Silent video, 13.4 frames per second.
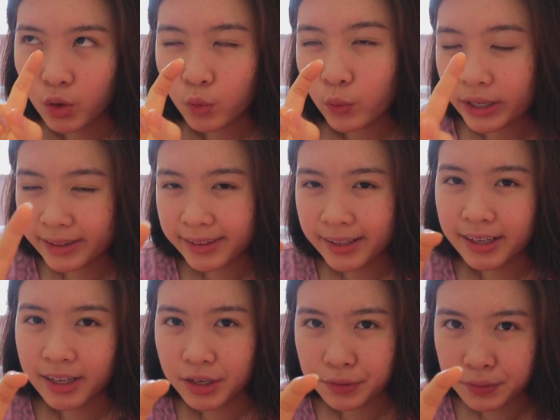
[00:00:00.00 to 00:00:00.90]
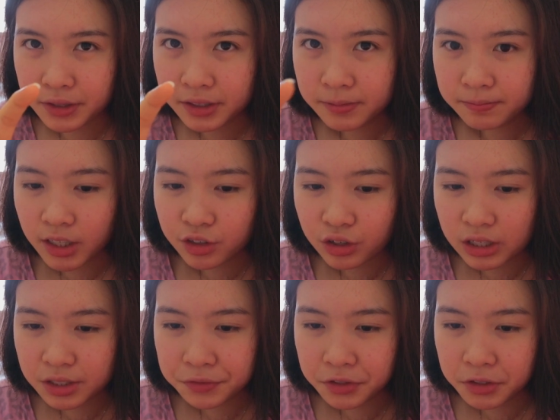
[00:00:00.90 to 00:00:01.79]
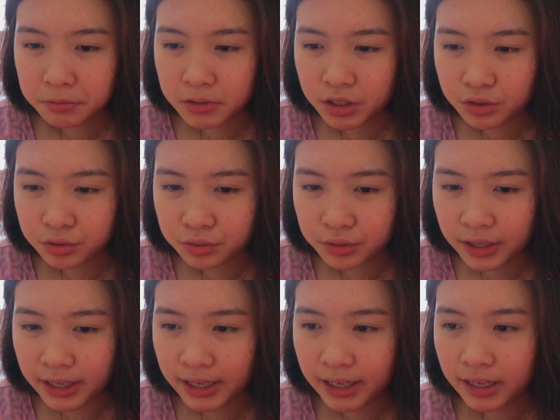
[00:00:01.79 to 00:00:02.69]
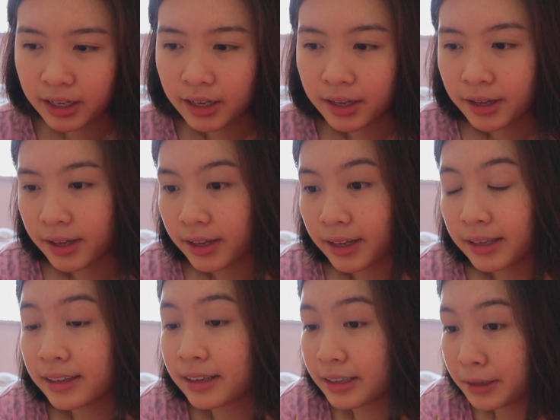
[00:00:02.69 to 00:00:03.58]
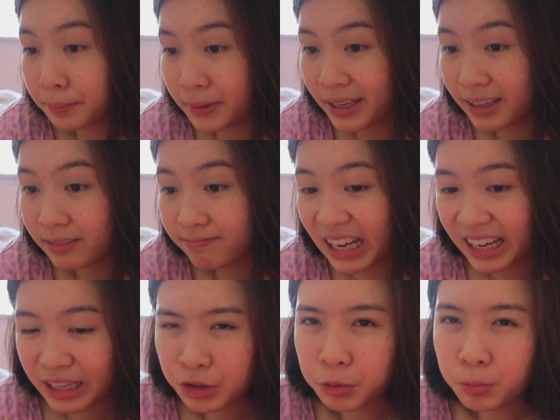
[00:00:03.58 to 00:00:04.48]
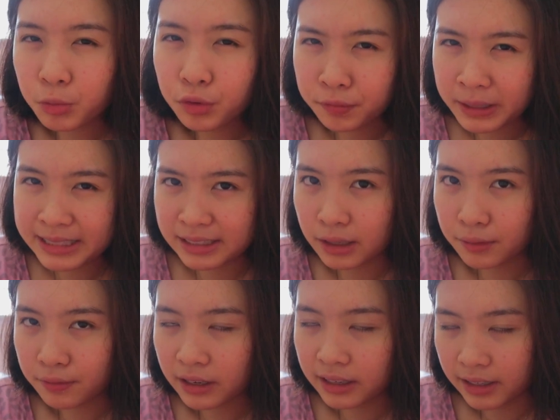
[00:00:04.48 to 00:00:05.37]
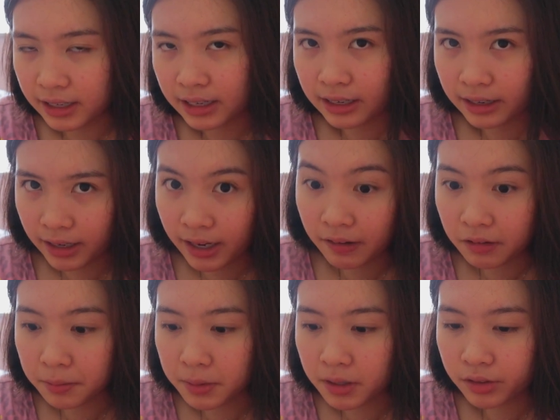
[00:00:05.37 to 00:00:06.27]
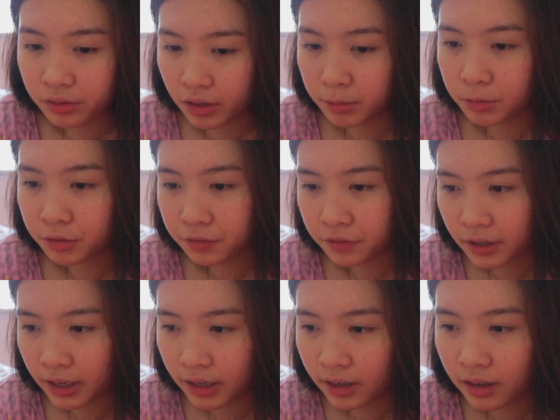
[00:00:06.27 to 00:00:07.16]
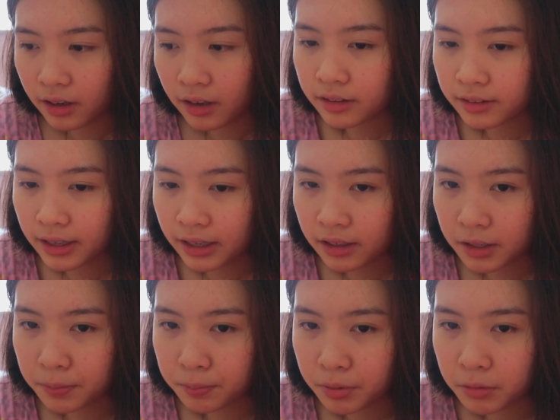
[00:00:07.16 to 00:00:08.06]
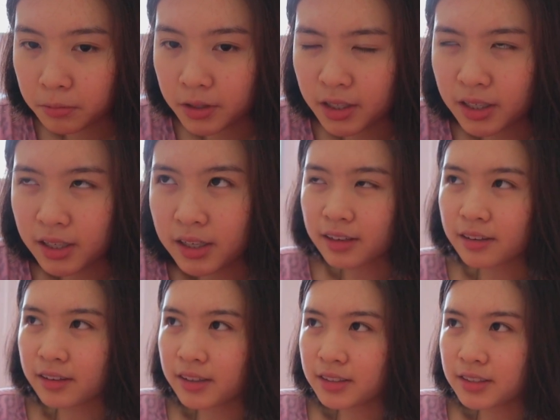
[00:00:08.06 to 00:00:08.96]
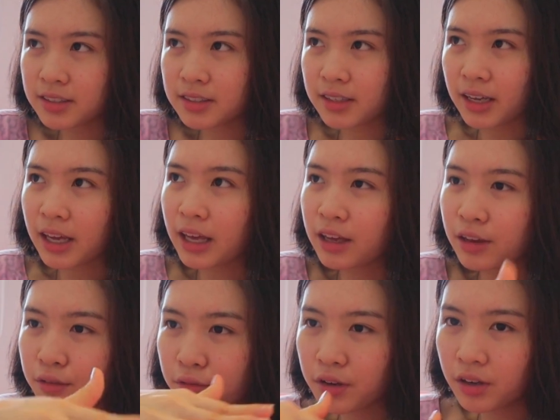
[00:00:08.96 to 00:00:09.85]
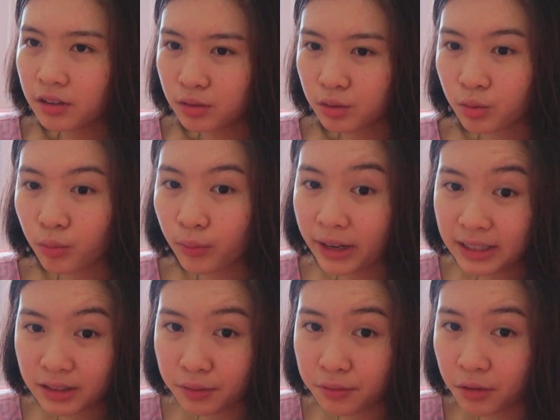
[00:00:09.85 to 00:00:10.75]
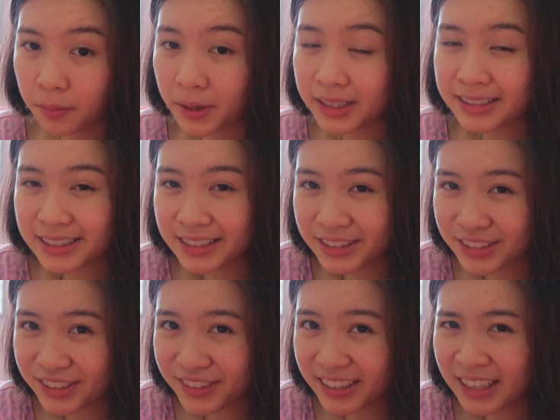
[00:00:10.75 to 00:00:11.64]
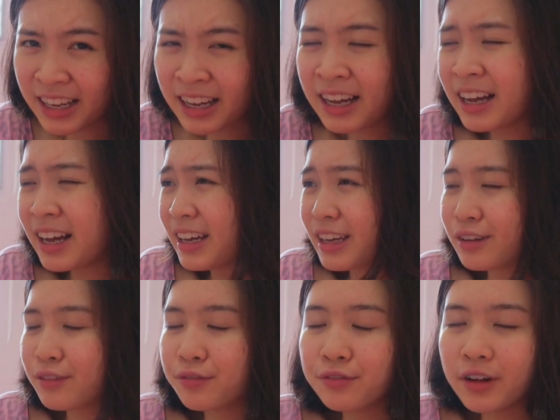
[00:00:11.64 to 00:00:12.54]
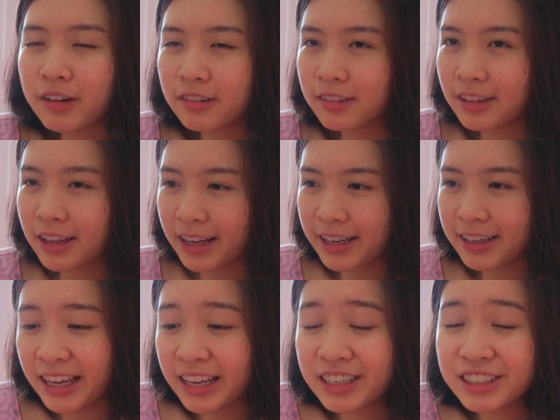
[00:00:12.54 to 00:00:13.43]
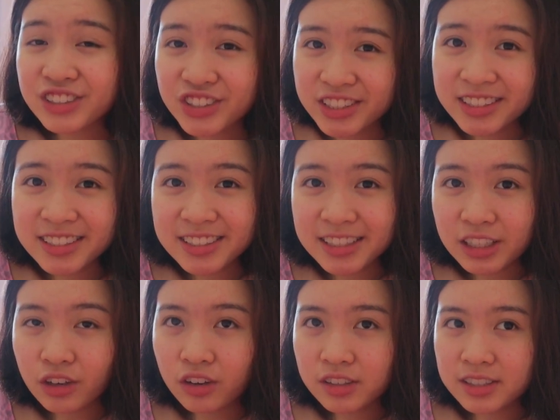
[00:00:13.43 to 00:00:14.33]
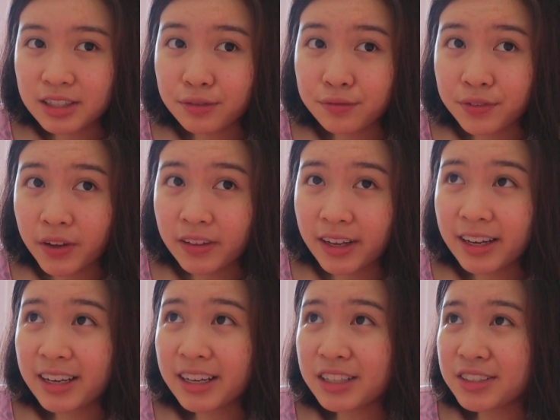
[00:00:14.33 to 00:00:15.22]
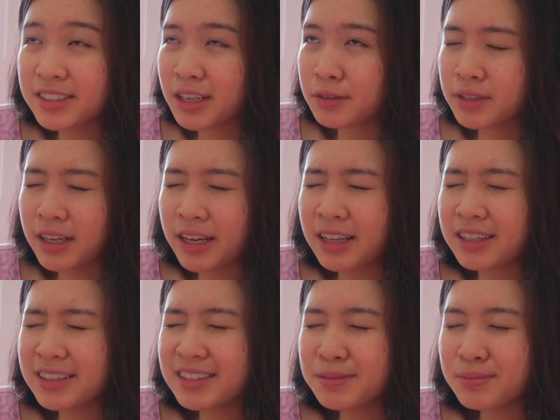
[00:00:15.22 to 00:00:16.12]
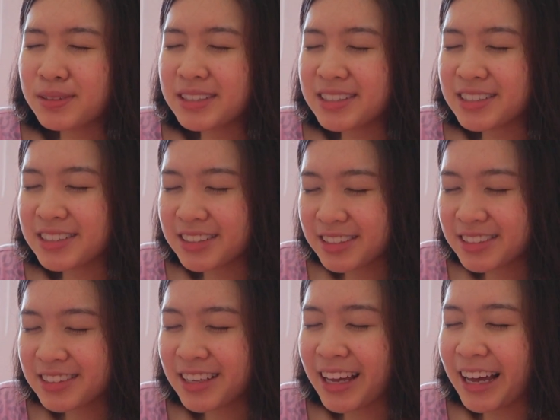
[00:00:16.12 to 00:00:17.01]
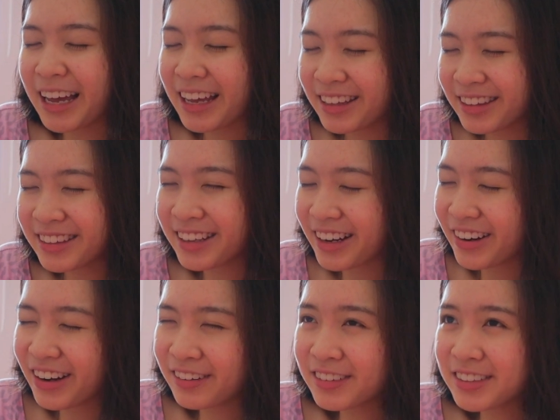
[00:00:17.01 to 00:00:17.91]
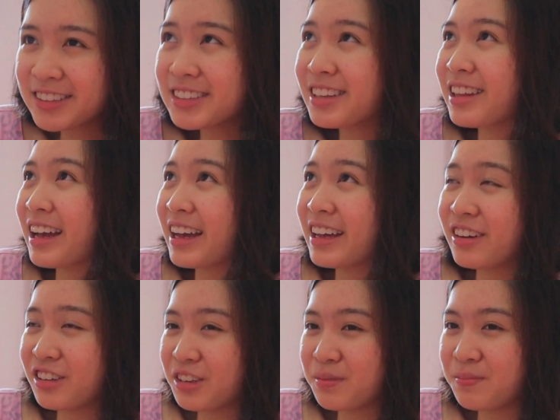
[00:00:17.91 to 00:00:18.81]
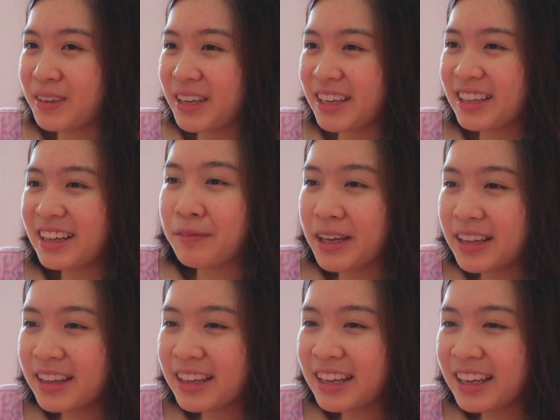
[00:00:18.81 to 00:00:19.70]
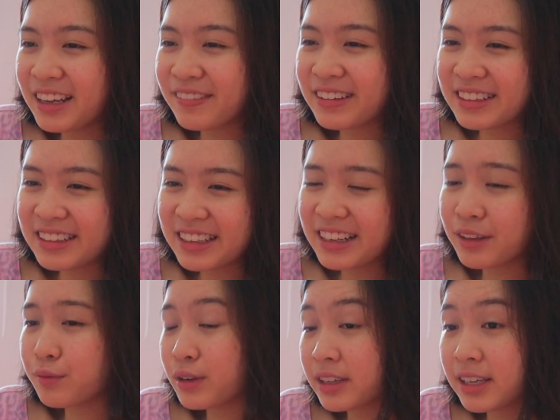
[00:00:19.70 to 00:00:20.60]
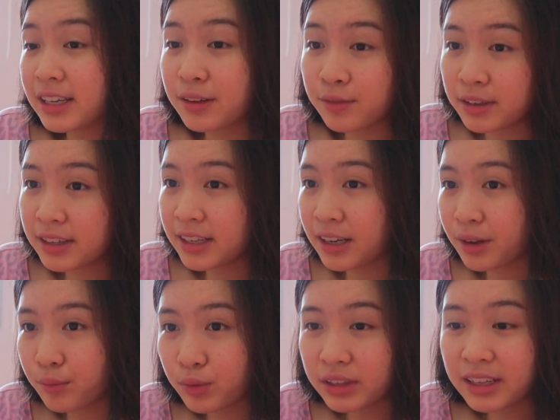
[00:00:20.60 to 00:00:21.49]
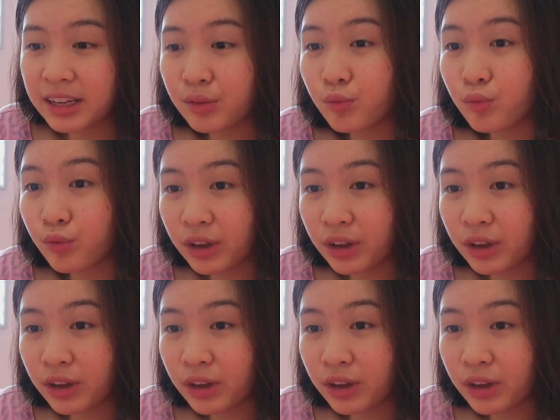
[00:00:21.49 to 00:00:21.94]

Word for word: waiting area, they transferred me to a another bed. I had to move myself lah, they can't like carry me. So I moved there and then they put me in this area to wait for my surgery. It felt like ages. It honestly felt like ages. I was like, can this please just end now? I was just lying on the bed, waiting, waiting and waiting and waiting and waiting and